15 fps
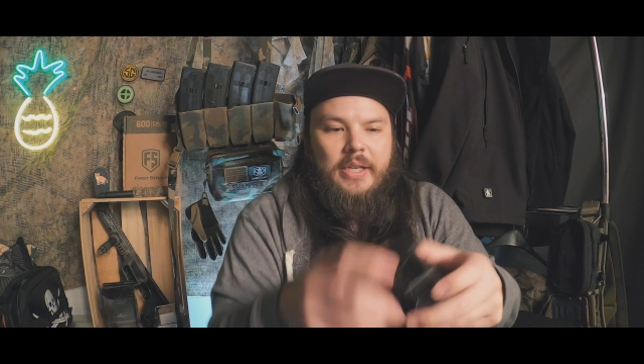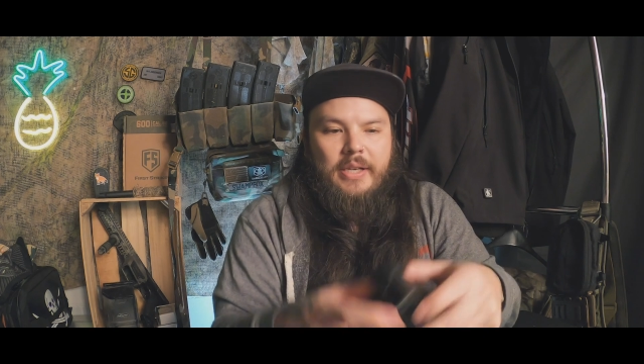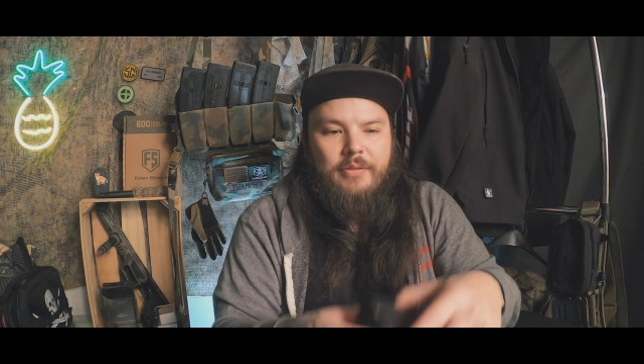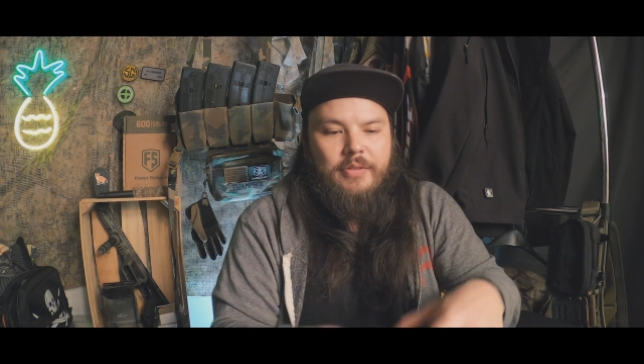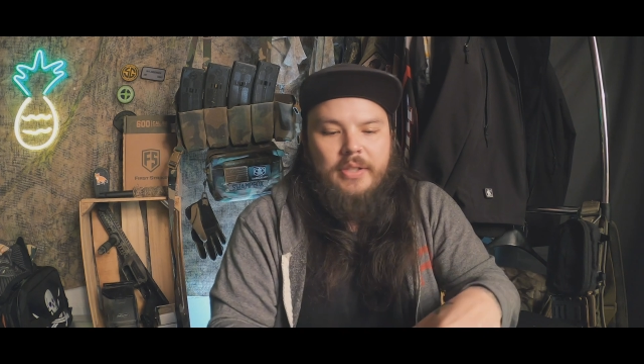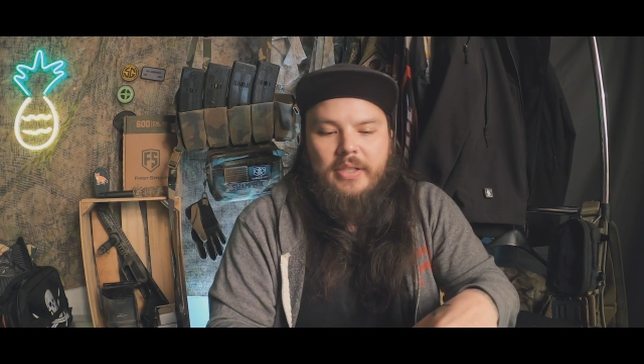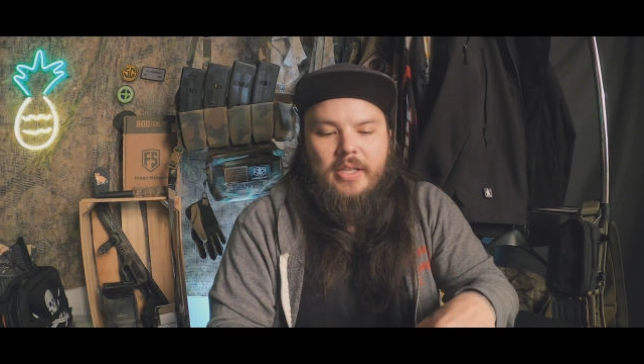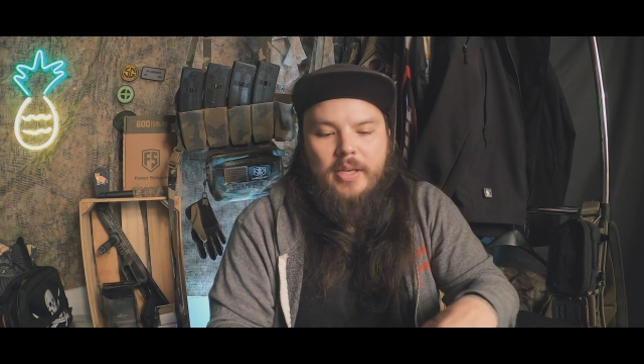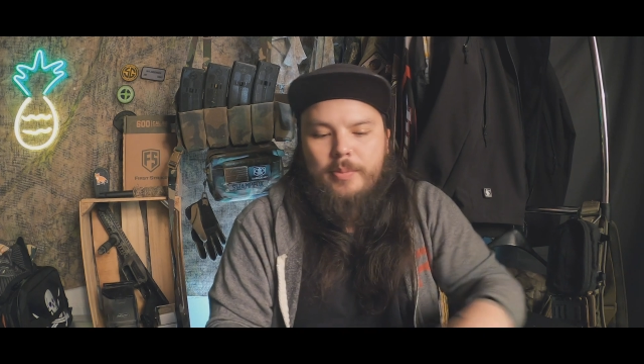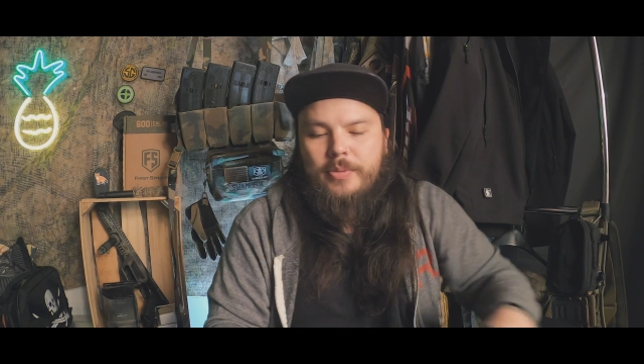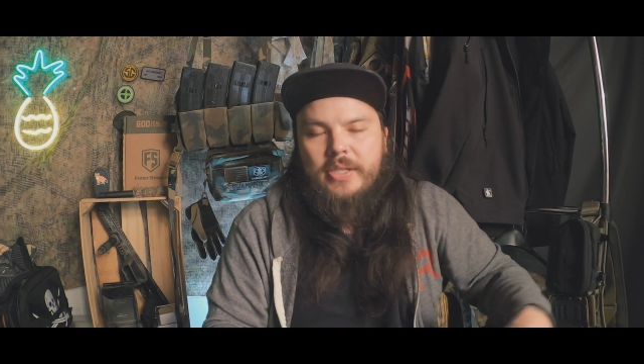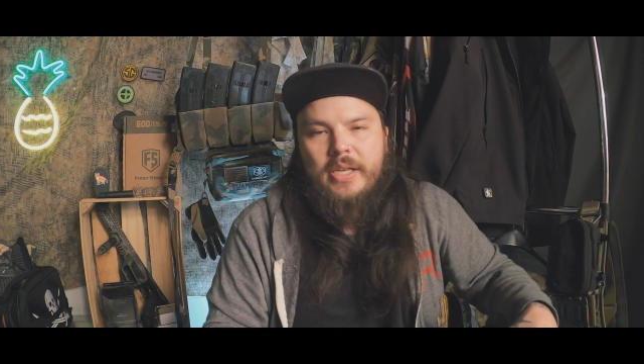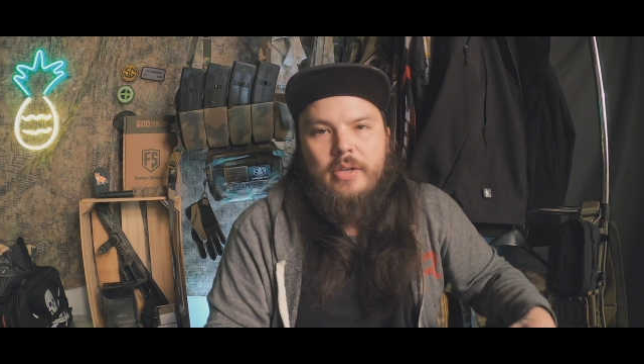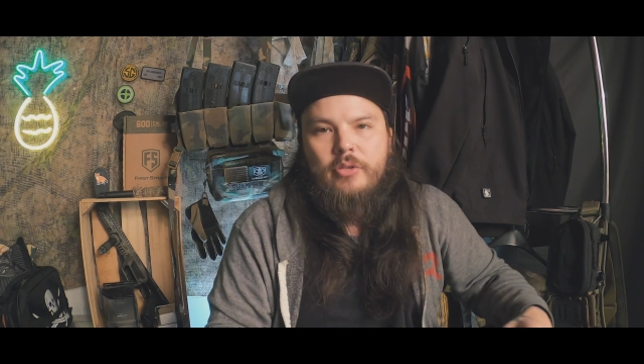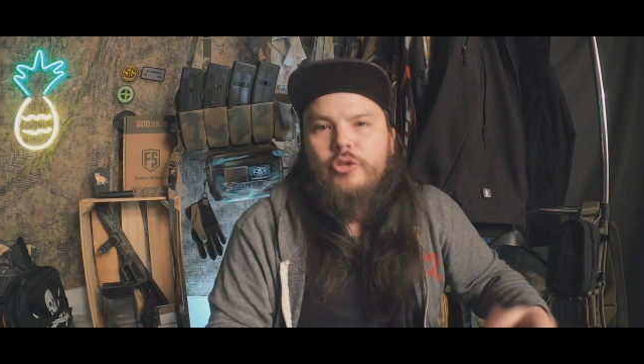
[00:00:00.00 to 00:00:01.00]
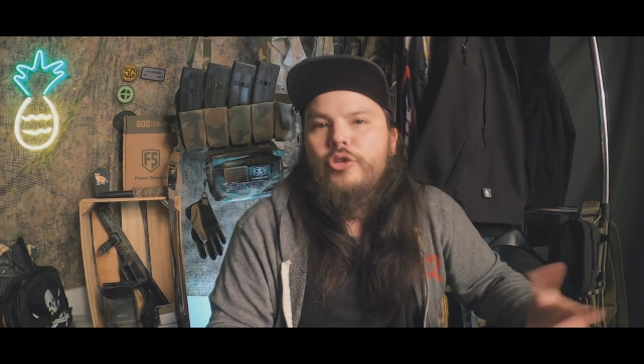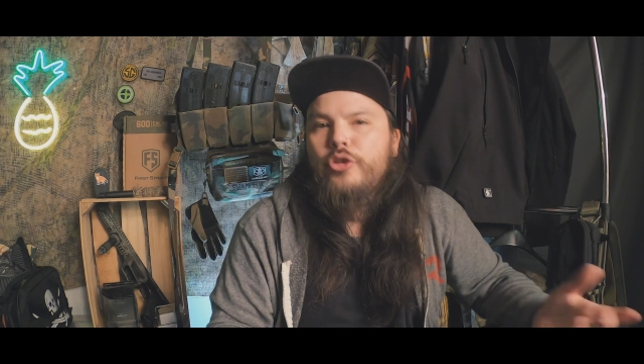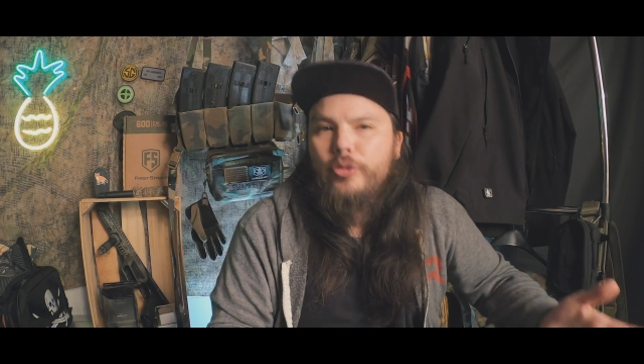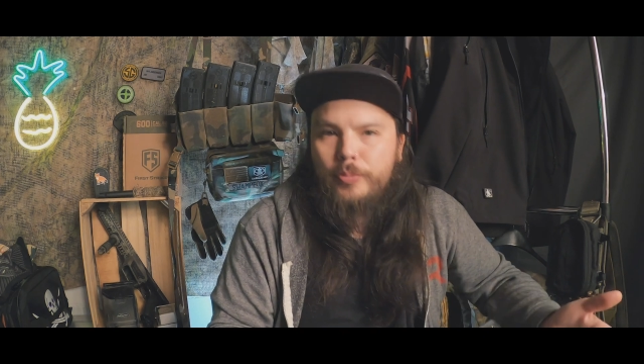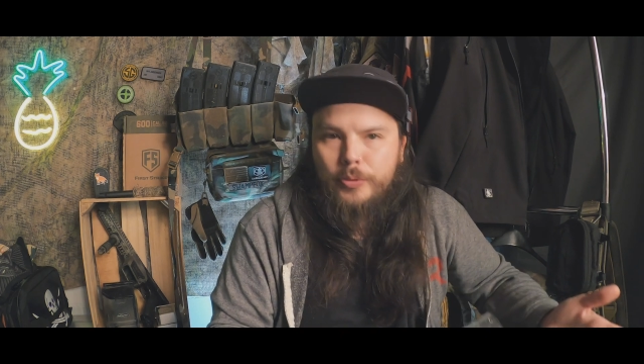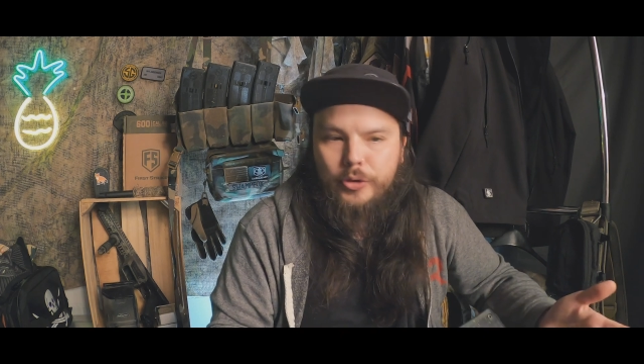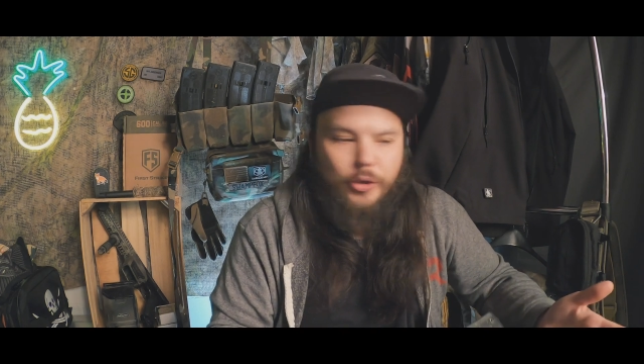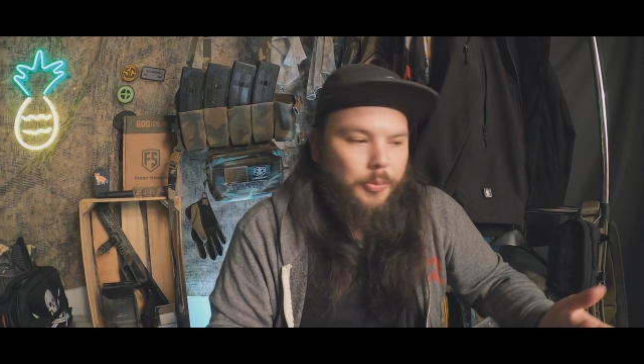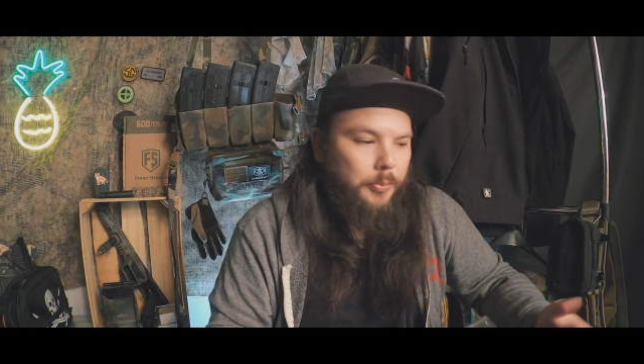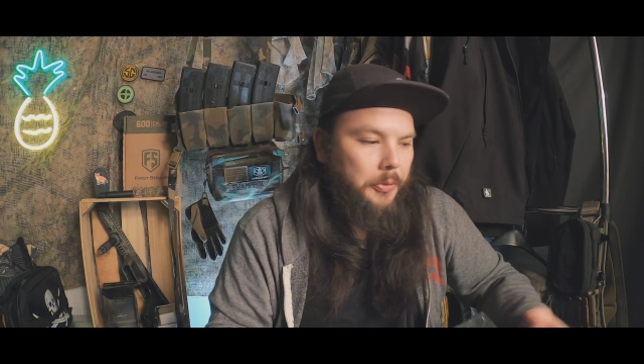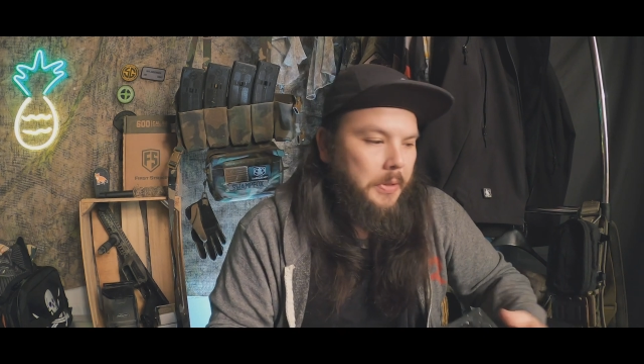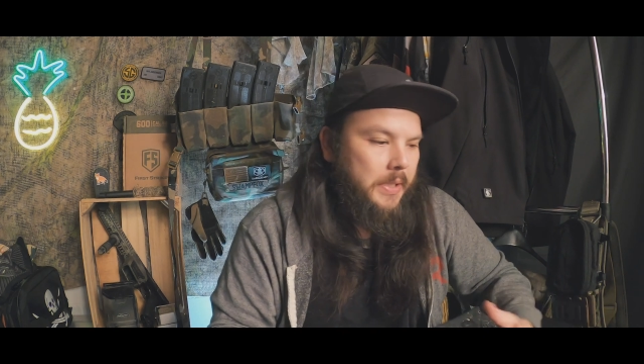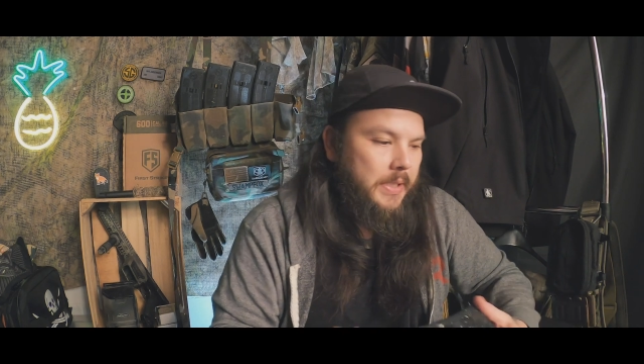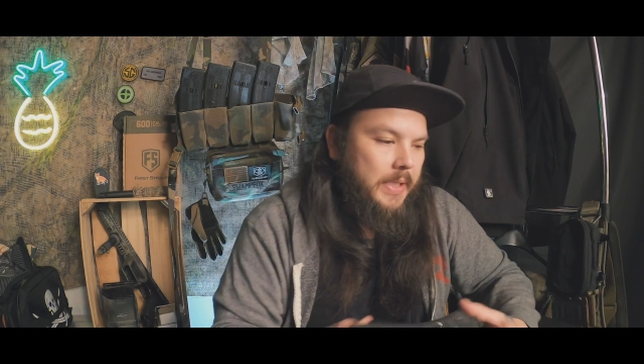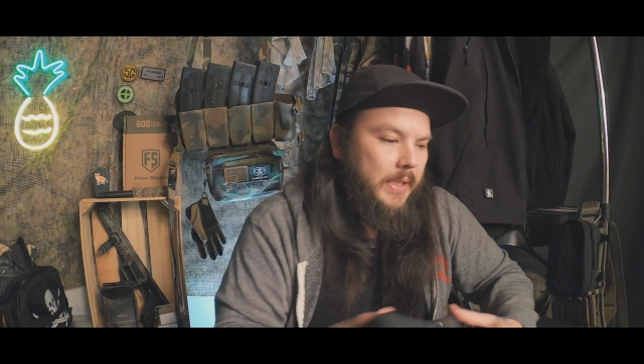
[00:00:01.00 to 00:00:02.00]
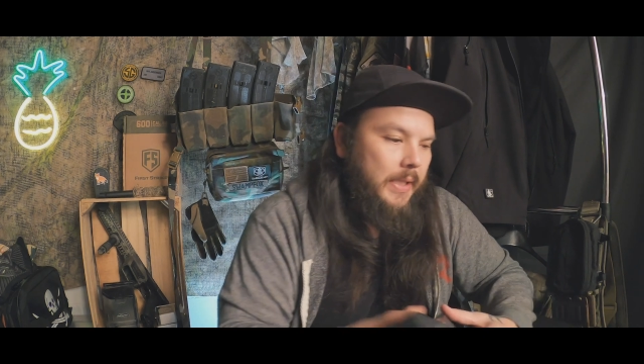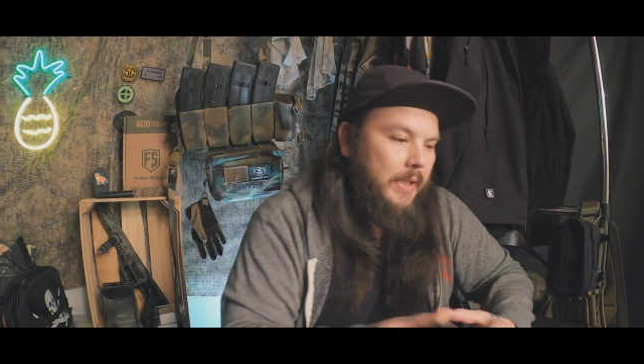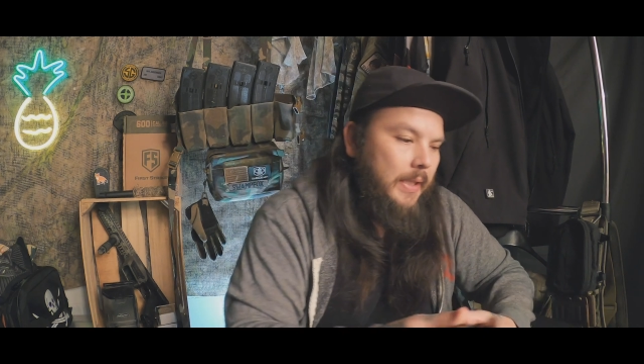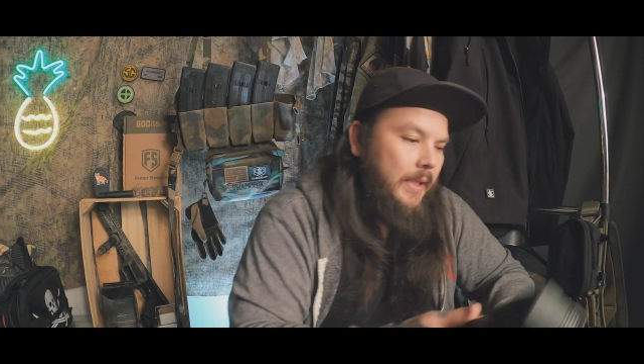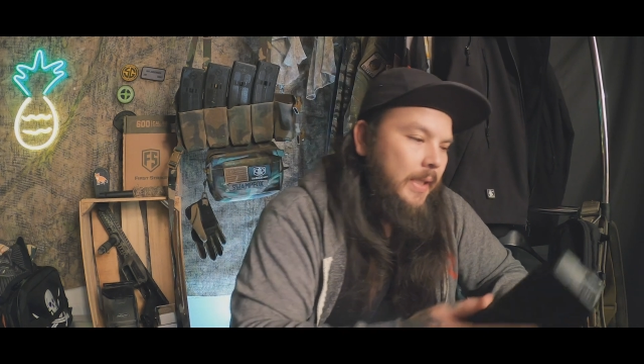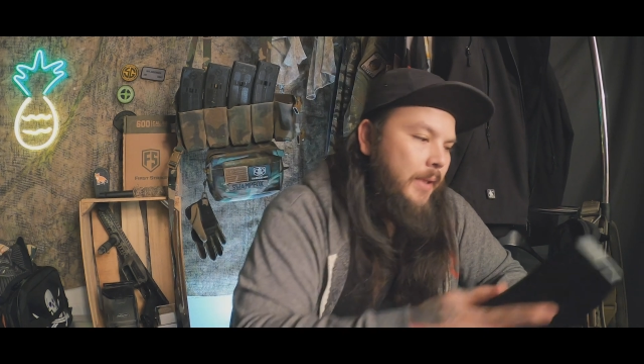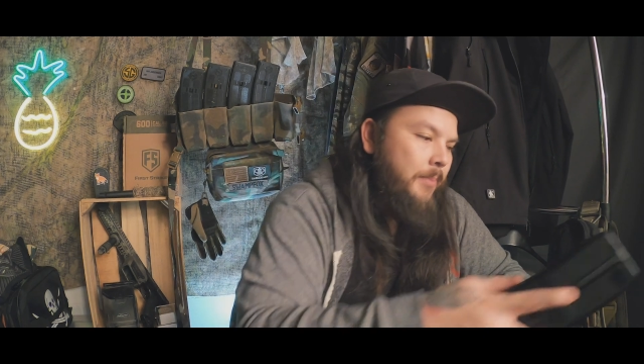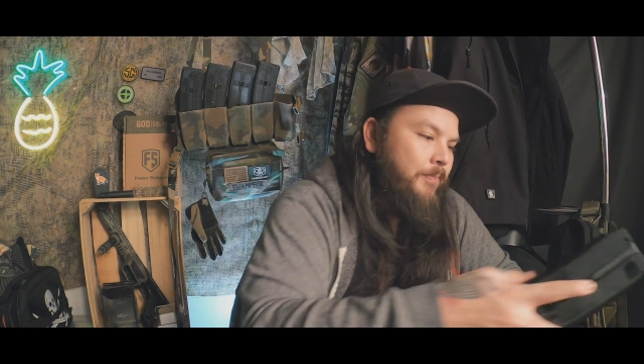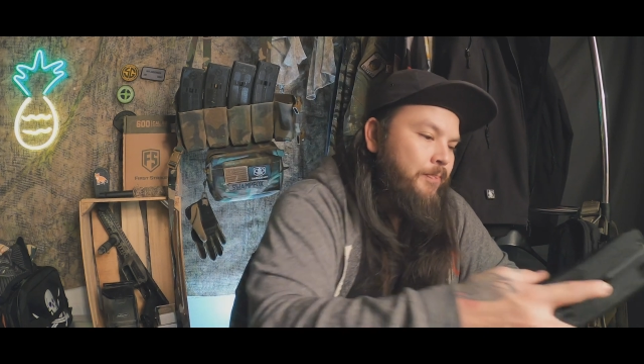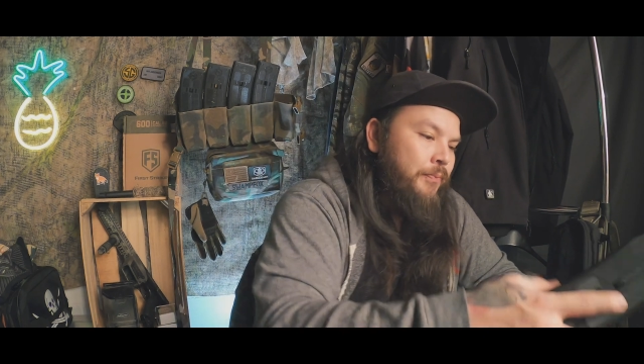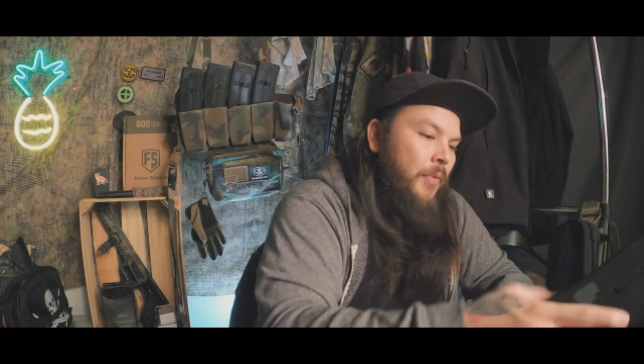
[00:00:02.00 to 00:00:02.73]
and everything comes out super easy to clean.